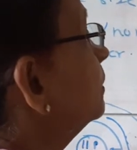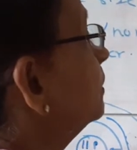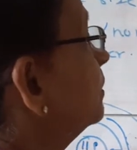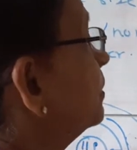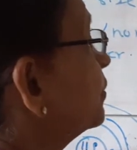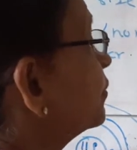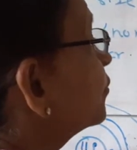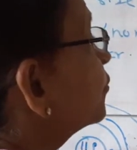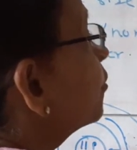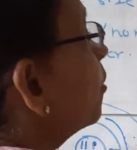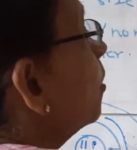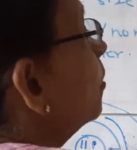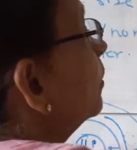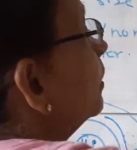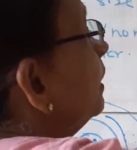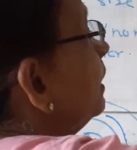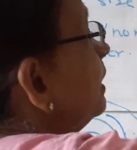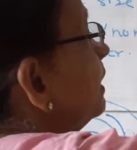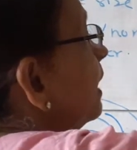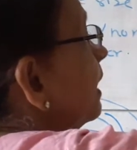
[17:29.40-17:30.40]

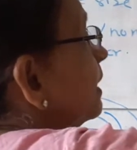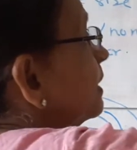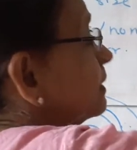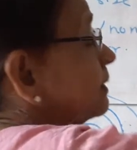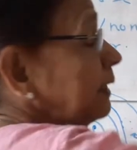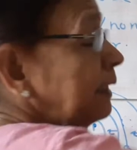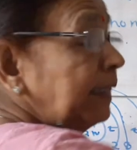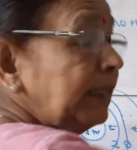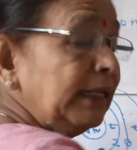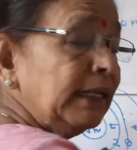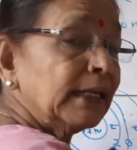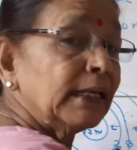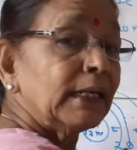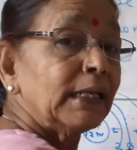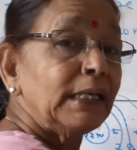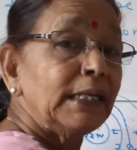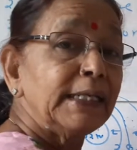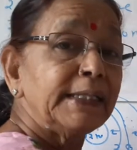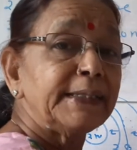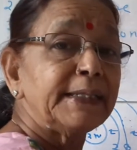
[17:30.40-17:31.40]
strongly as in
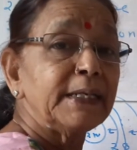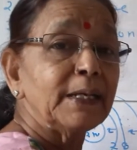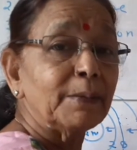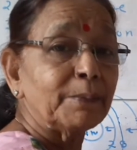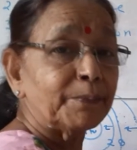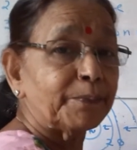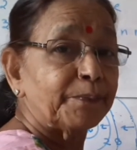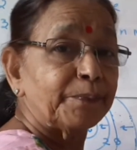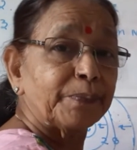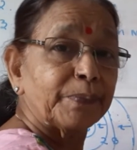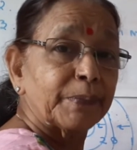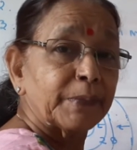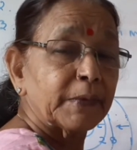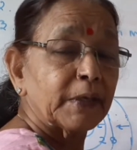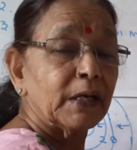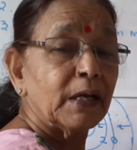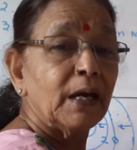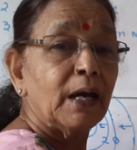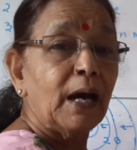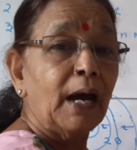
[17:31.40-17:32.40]
lithium.
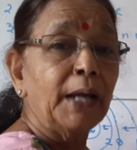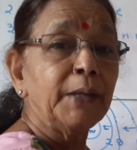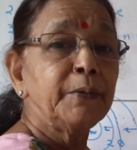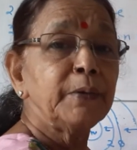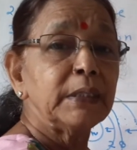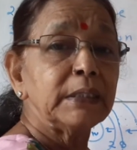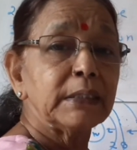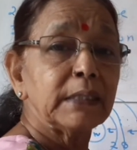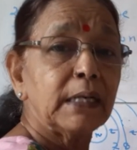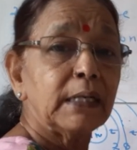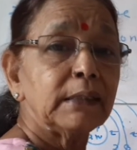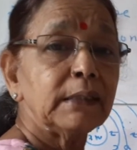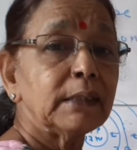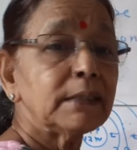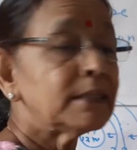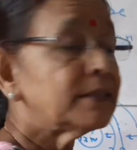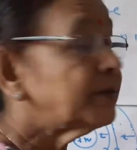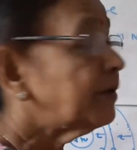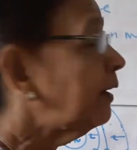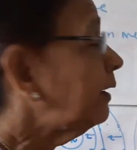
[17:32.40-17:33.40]
Are you
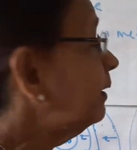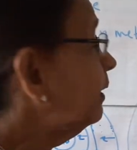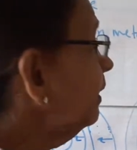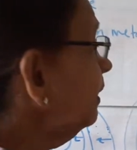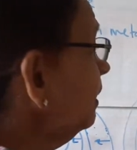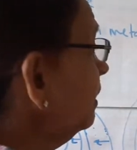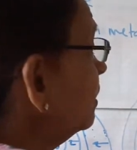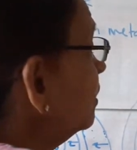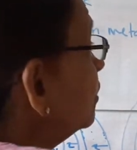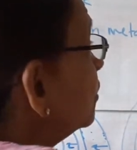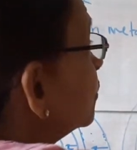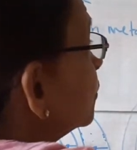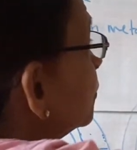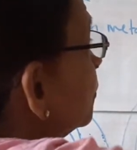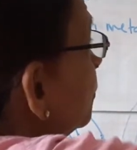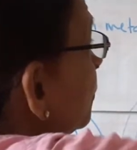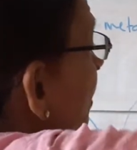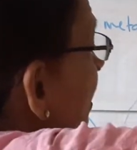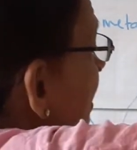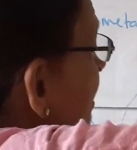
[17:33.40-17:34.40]
understanding?
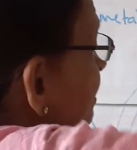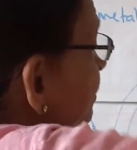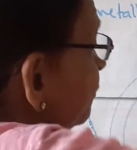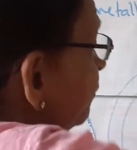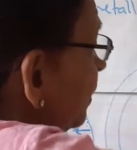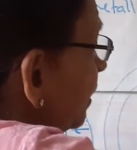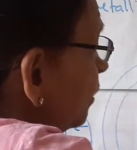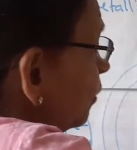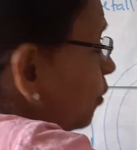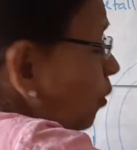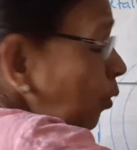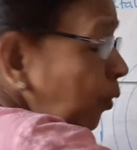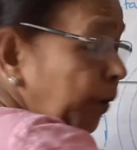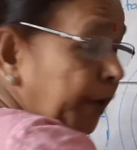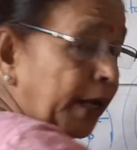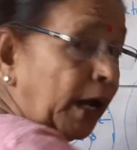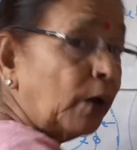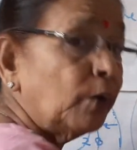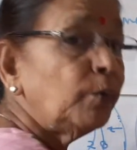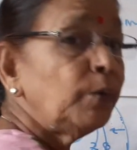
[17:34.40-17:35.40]
So as we go
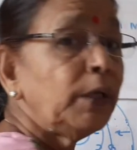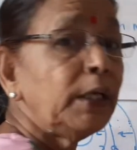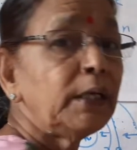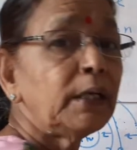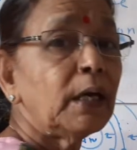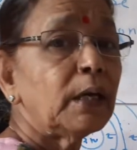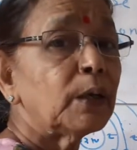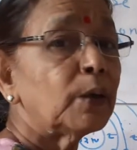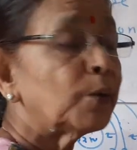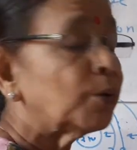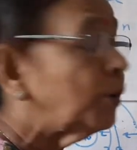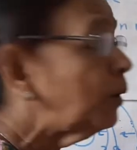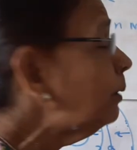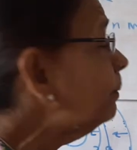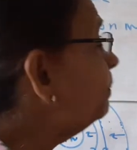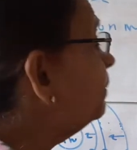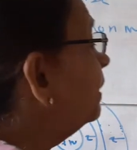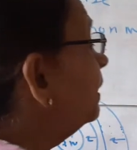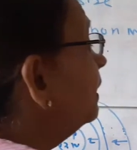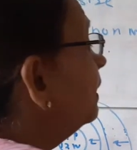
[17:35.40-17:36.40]
down in a
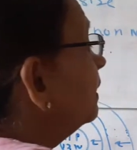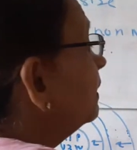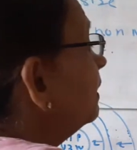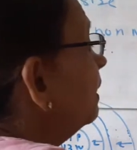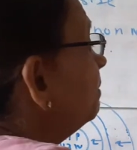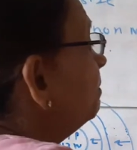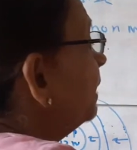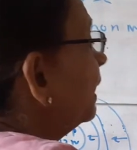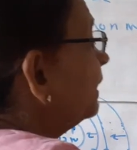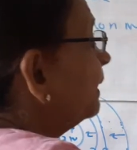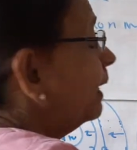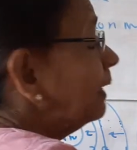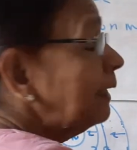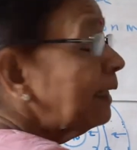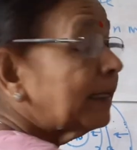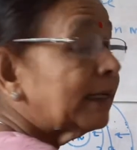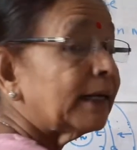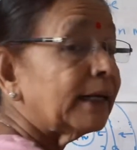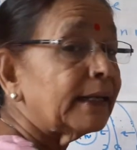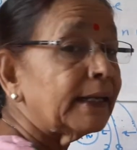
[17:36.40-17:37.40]
group, the
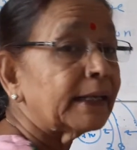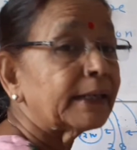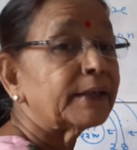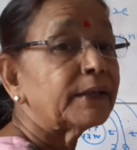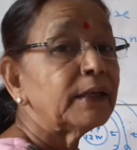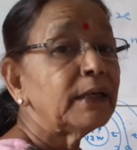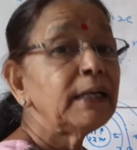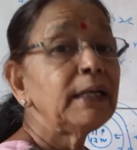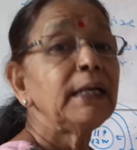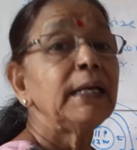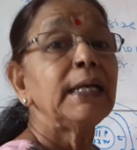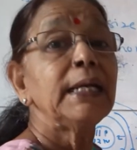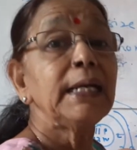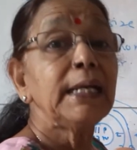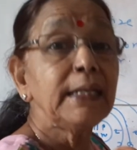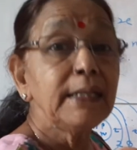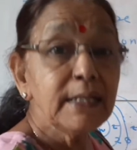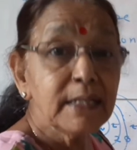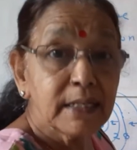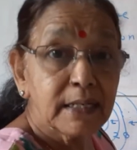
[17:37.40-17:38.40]
metallic character
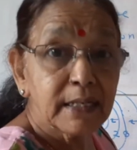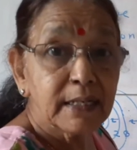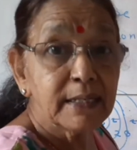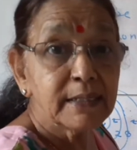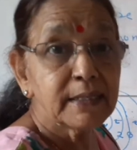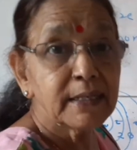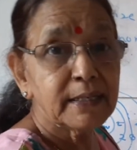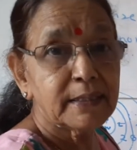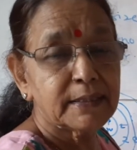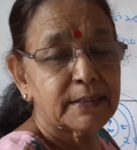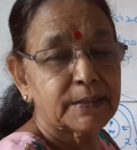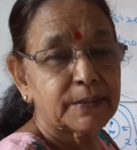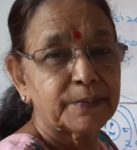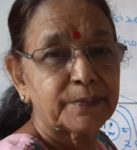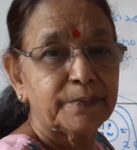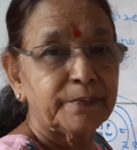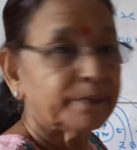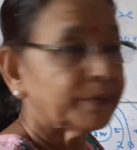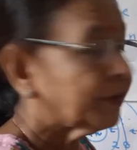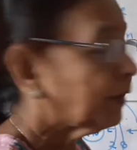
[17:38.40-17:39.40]
increases
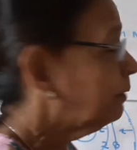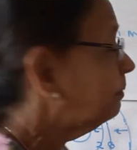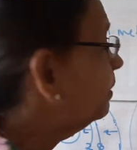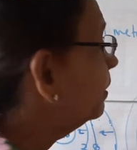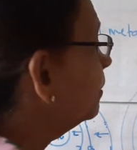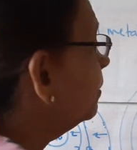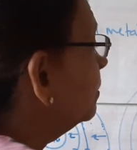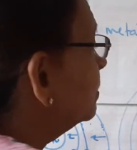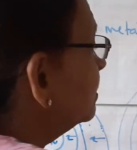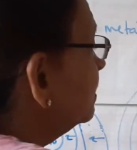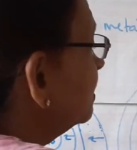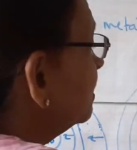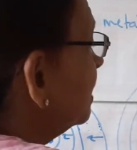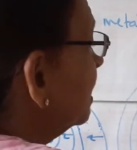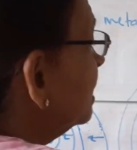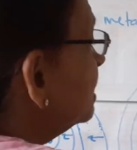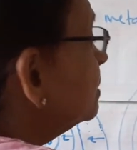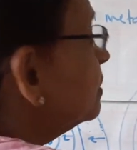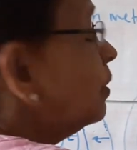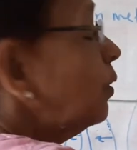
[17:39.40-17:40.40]
because it
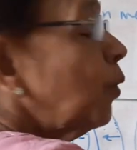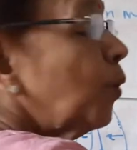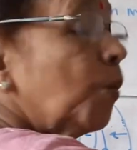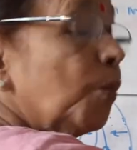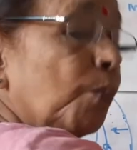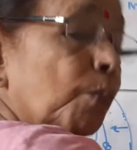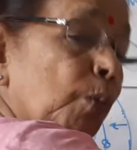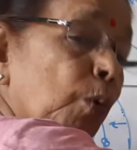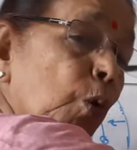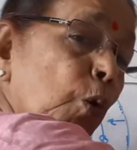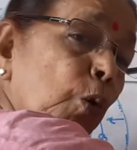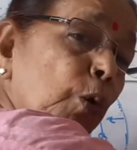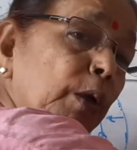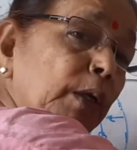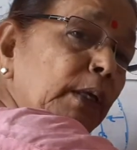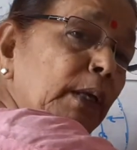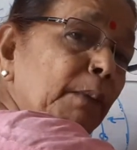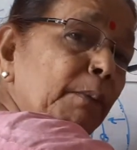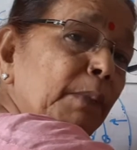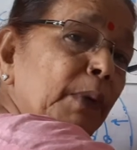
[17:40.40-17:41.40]
has more
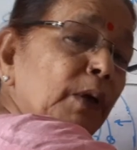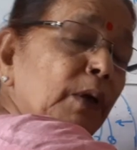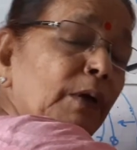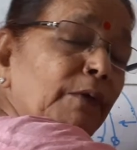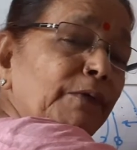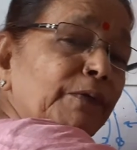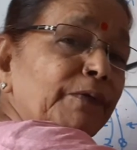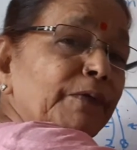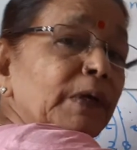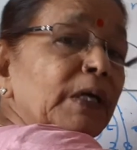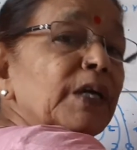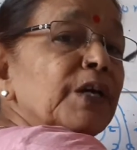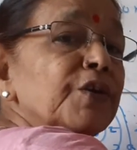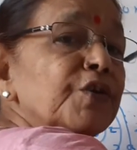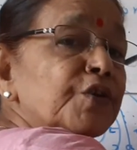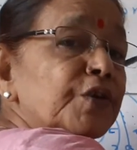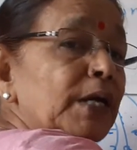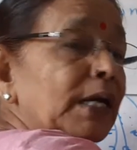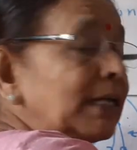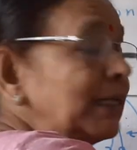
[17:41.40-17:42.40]
number of
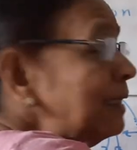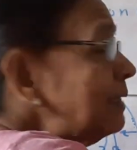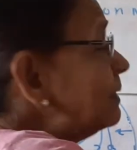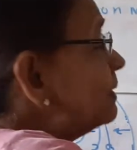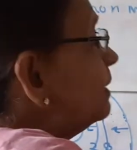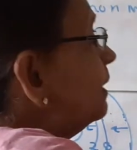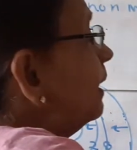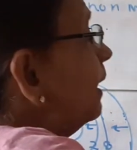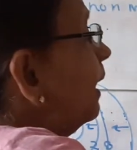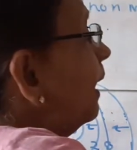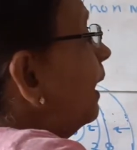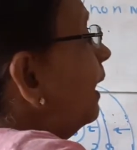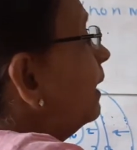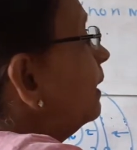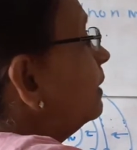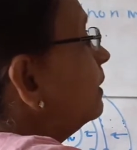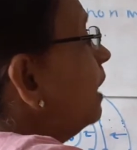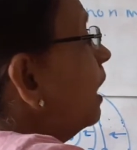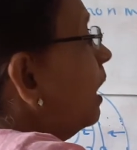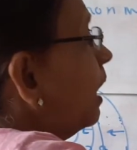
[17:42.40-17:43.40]
shells,
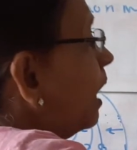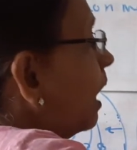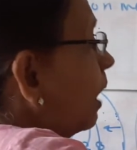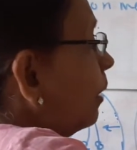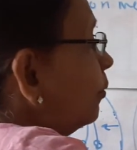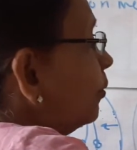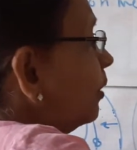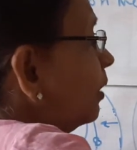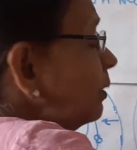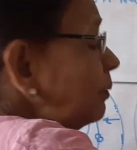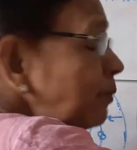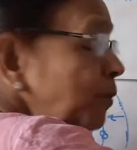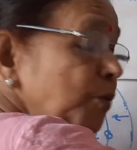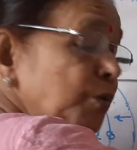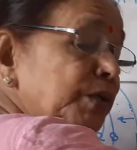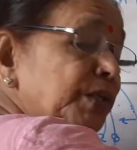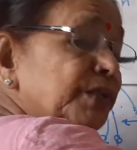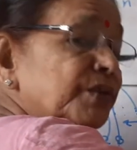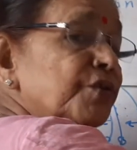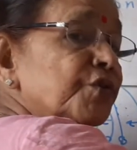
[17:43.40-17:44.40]
and the
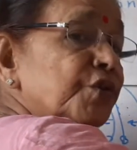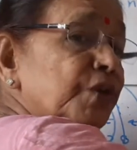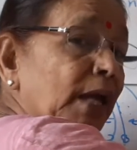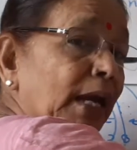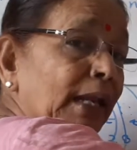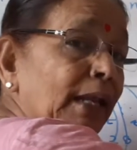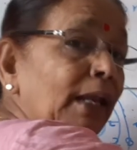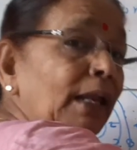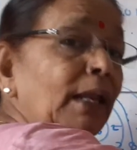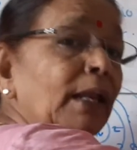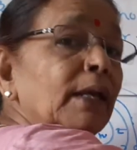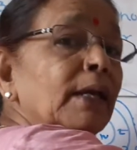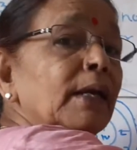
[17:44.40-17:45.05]
outermost shell